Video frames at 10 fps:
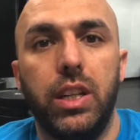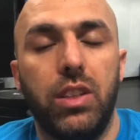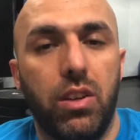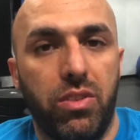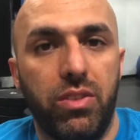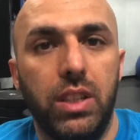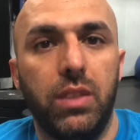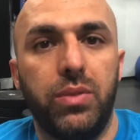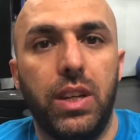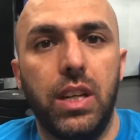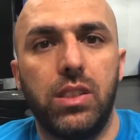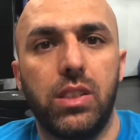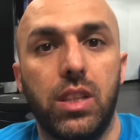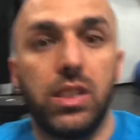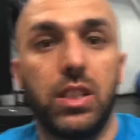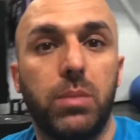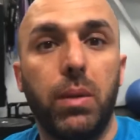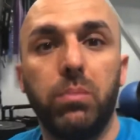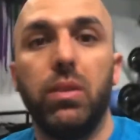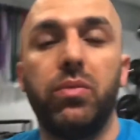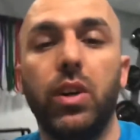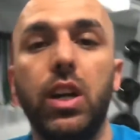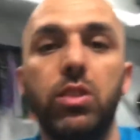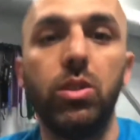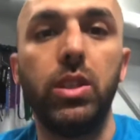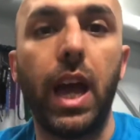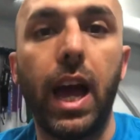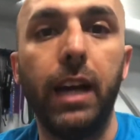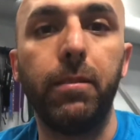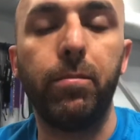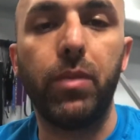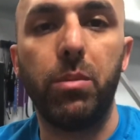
There are 3 different exercises, but before I do that,